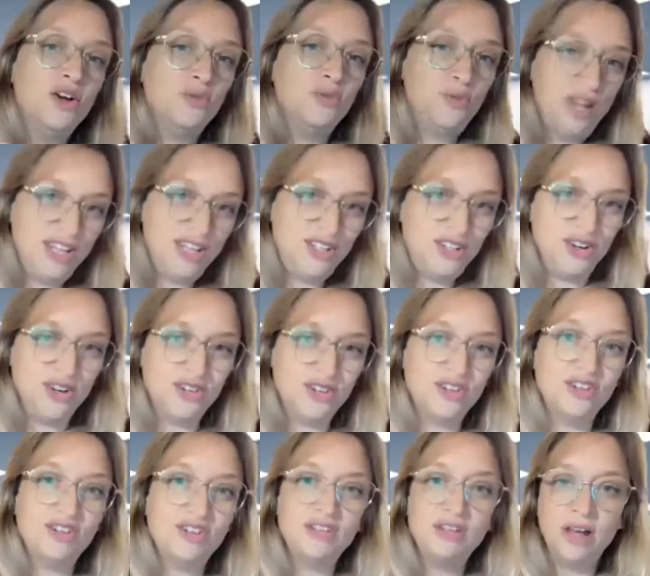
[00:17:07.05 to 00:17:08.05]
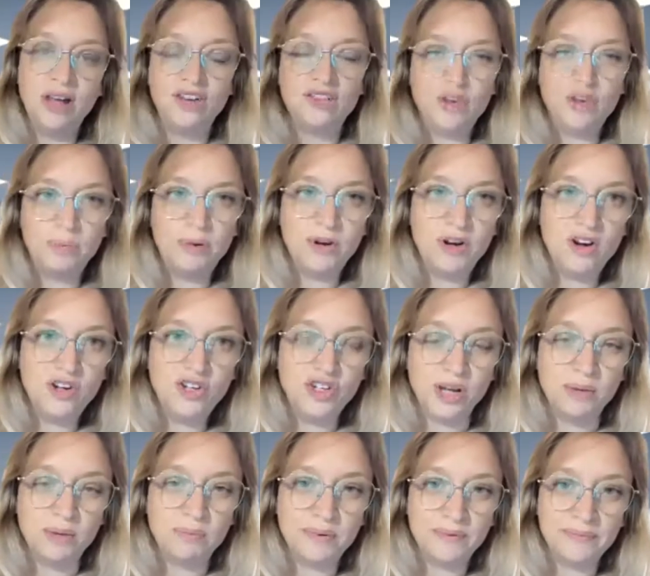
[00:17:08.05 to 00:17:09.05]
researchers'
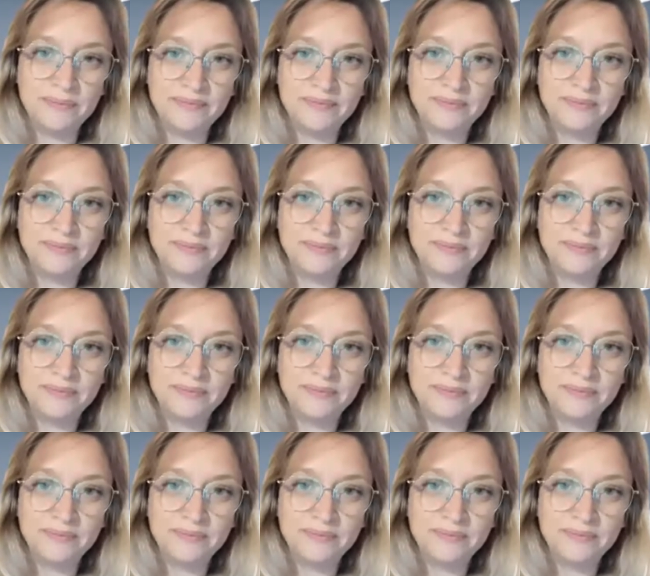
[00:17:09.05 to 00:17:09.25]
entrepreneurship.